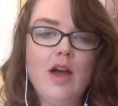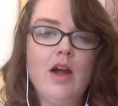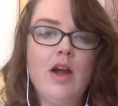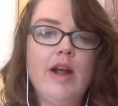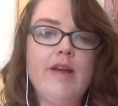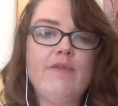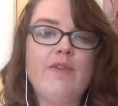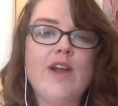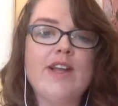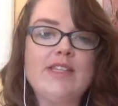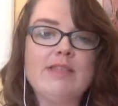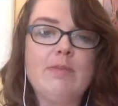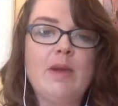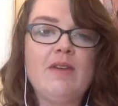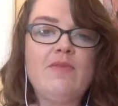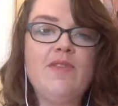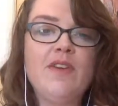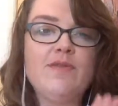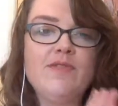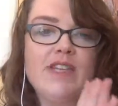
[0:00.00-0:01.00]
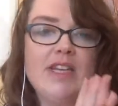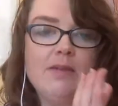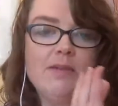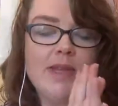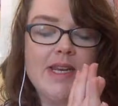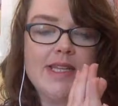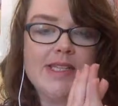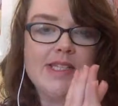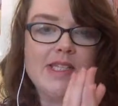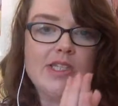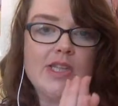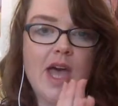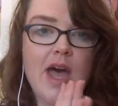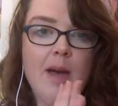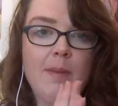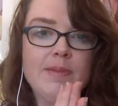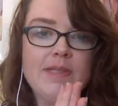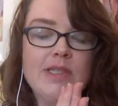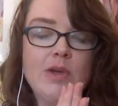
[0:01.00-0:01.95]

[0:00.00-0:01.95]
All right, friends, my 15 minutes is up.